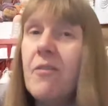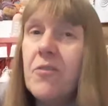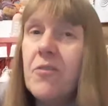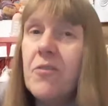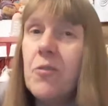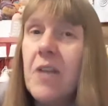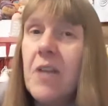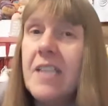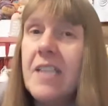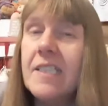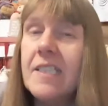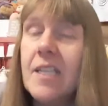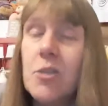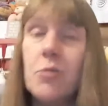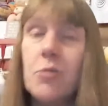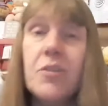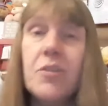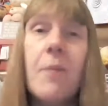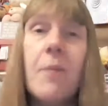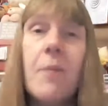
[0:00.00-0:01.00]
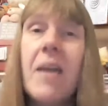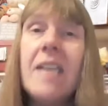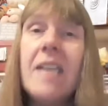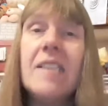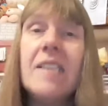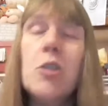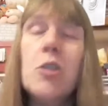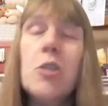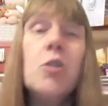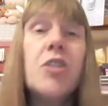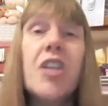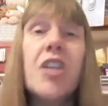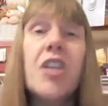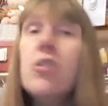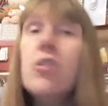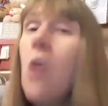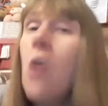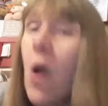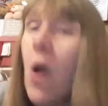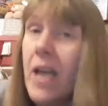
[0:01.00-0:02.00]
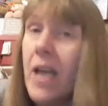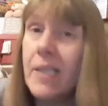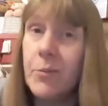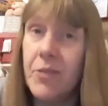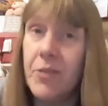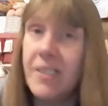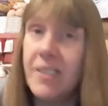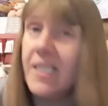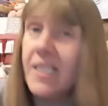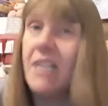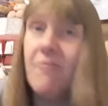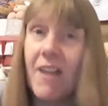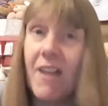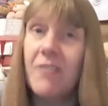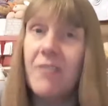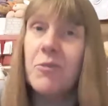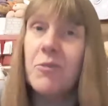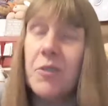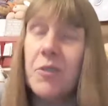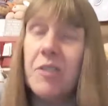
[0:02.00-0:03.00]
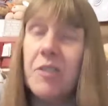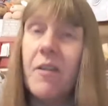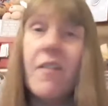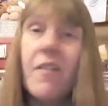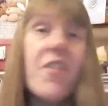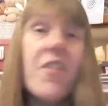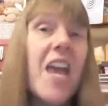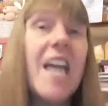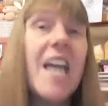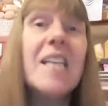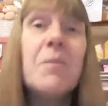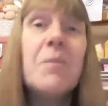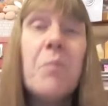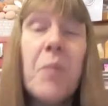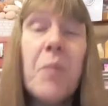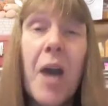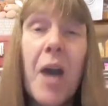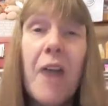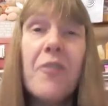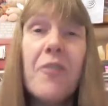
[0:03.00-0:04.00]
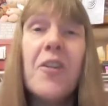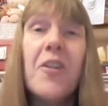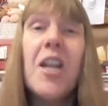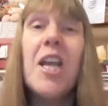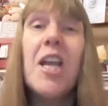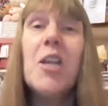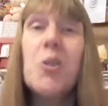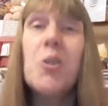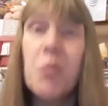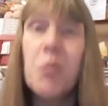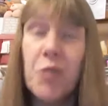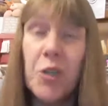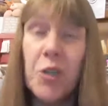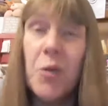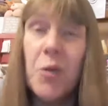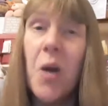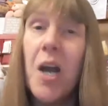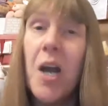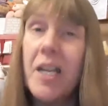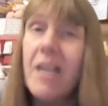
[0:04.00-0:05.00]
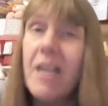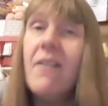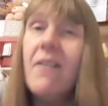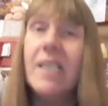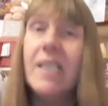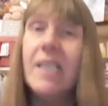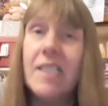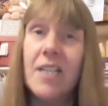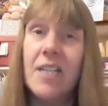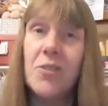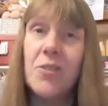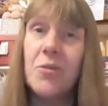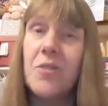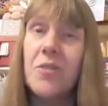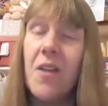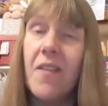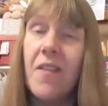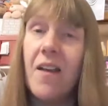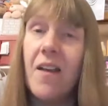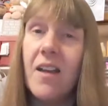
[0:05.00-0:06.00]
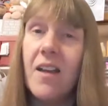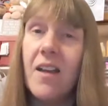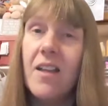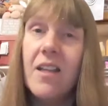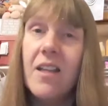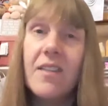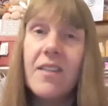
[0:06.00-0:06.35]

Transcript: if you're asexual. Some asexuals cannot experience any arousal whatsoever. That is perfectly true. I know asexuals like that.